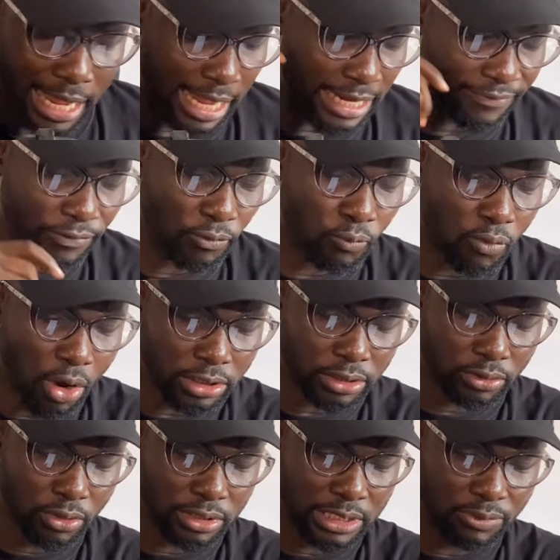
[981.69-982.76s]
And if you watch
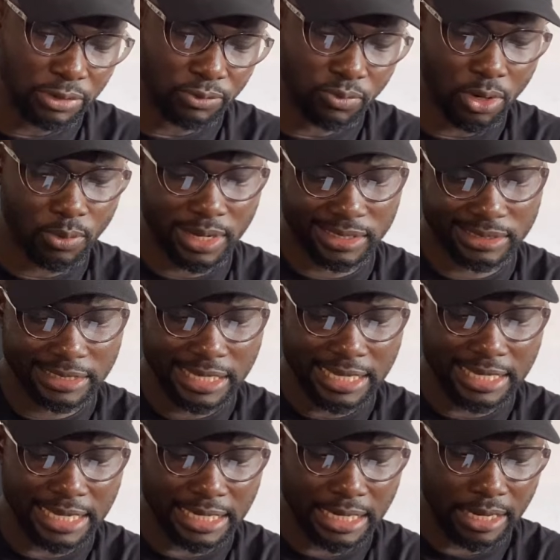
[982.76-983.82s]
closely with what we are seeing
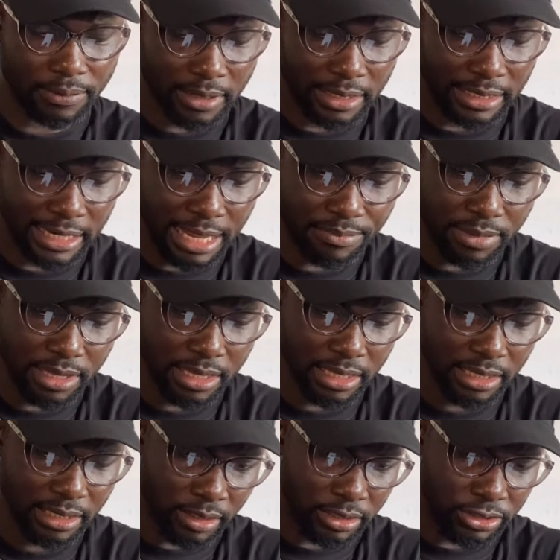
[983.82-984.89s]
here now, let
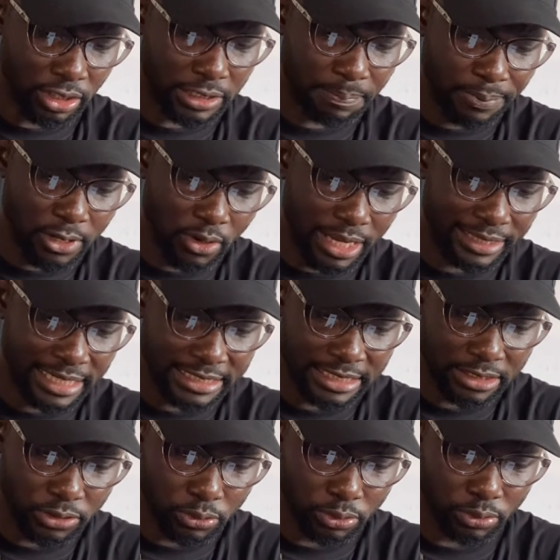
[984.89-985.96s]
me just pay your
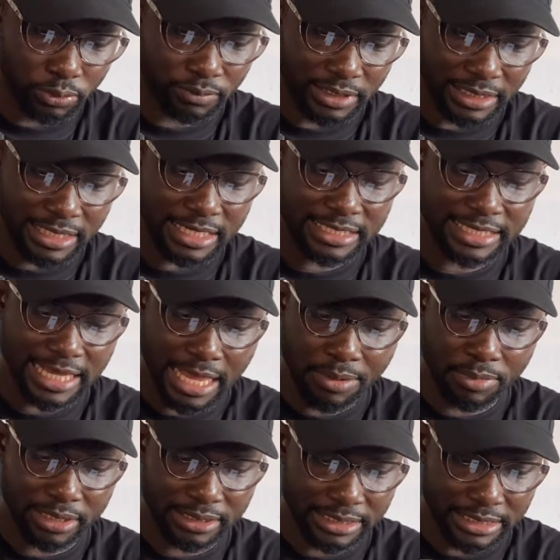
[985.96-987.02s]
attention to this
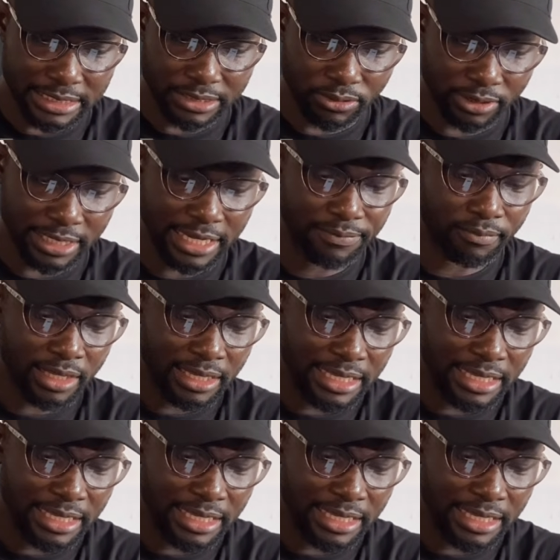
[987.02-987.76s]
MACD, okay?